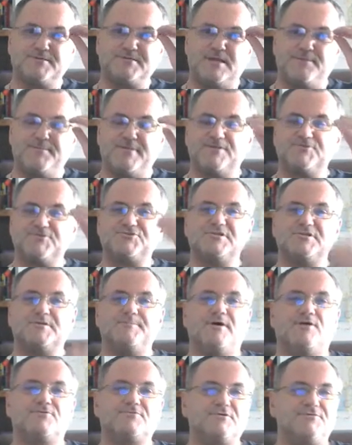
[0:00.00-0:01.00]
they mention
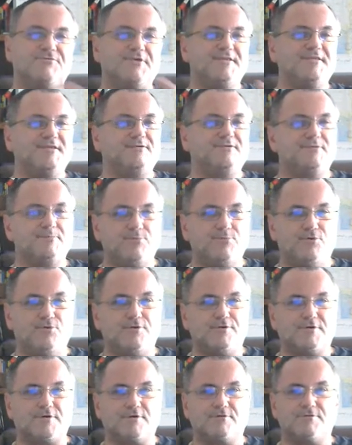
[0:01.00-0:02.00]
about creating
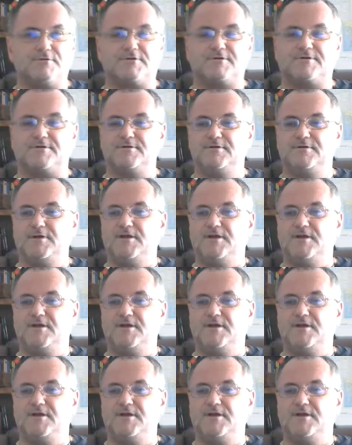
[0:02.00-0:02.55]
rapport or